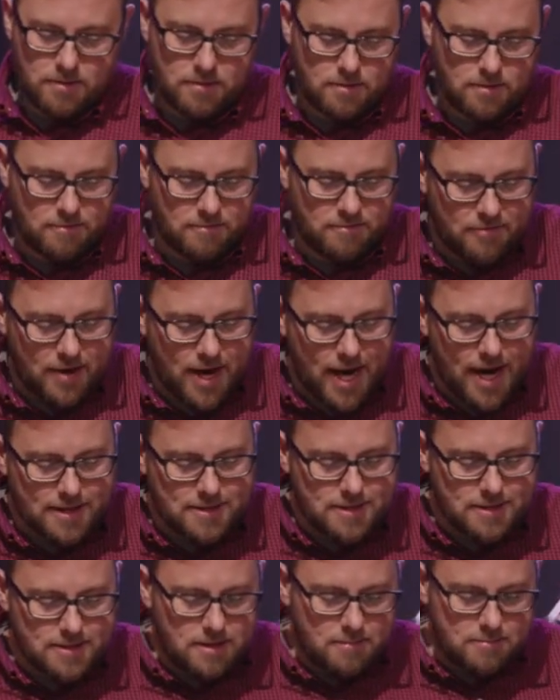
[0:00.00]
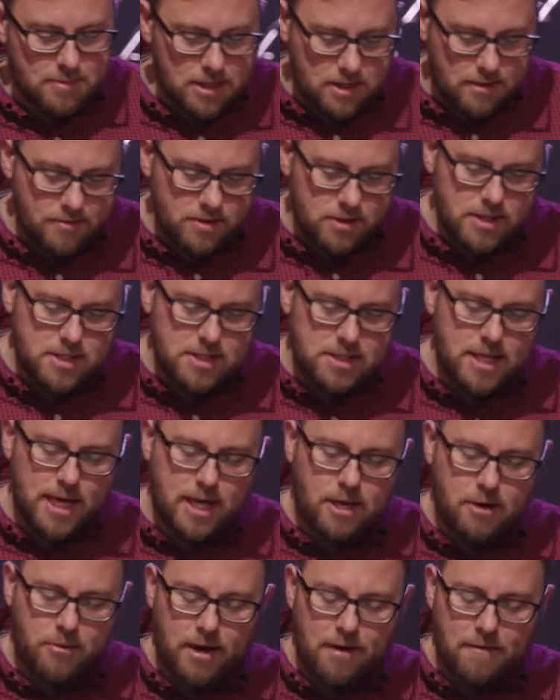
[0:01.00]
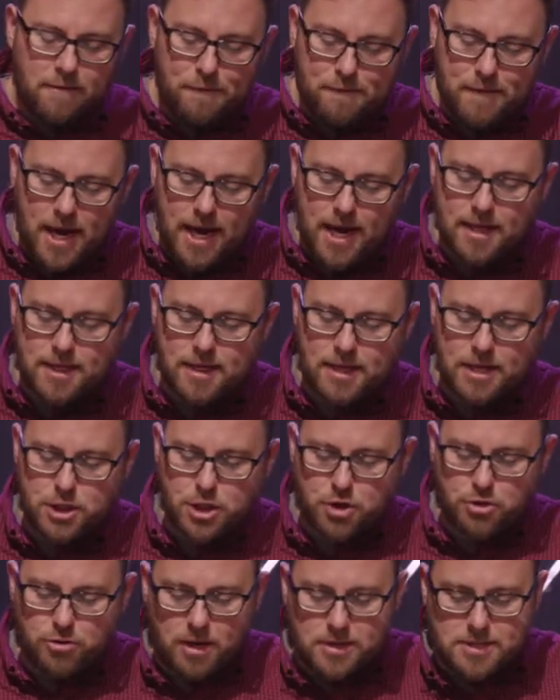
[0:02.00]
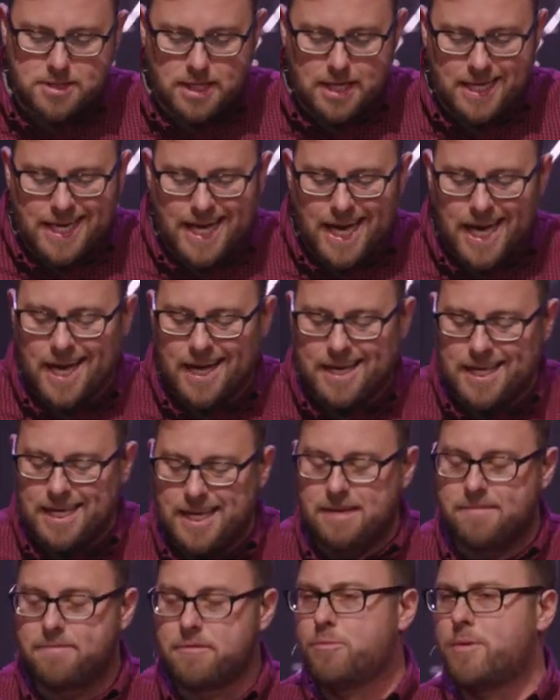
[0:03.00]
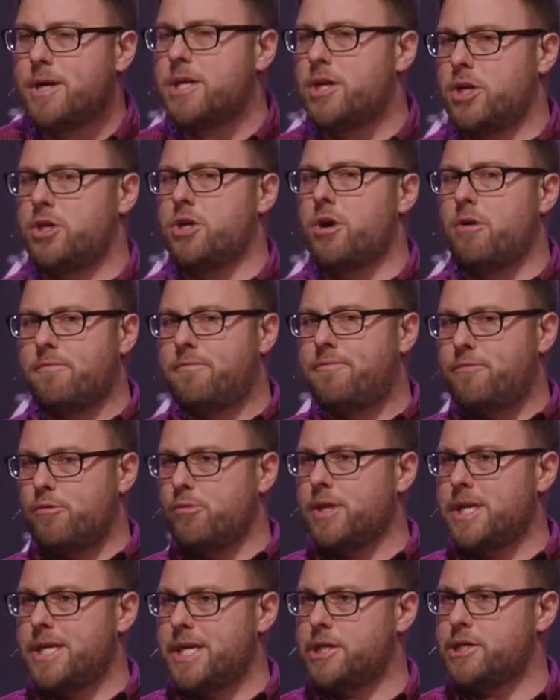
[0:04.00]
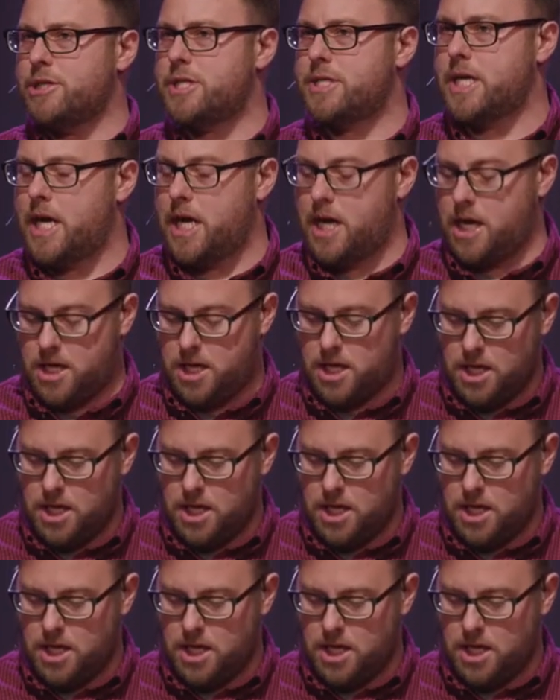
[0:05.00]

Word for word: In fact, let me give you this takeaway faith is trusting God even when you don't fully understand.